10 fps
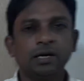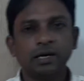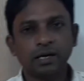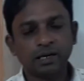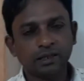
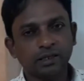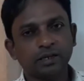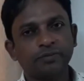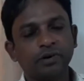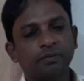
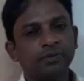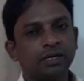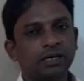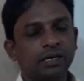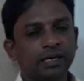anything from the
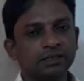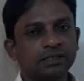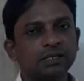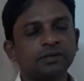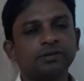text,
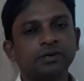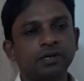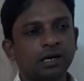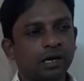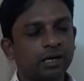
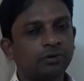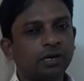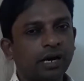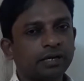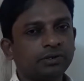I would
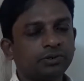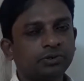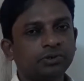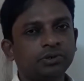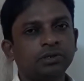like
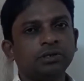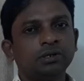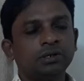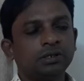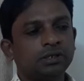to
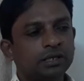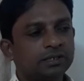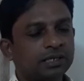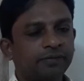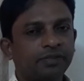tell
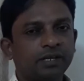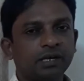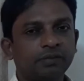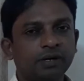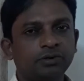something
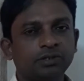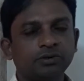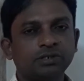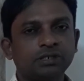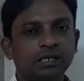about your
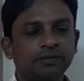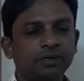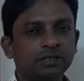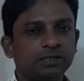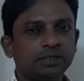
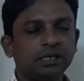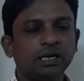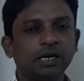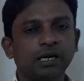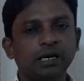syllabus
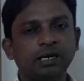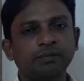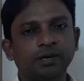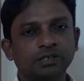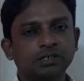and
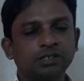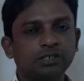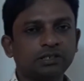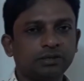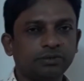marks
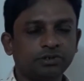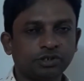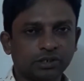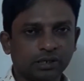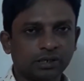
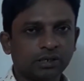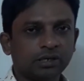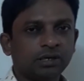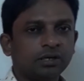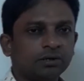distribution.
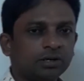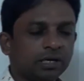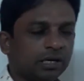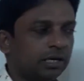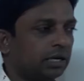
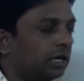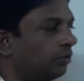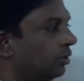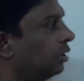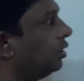Okay,
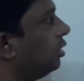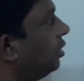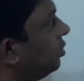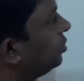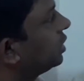now
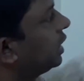look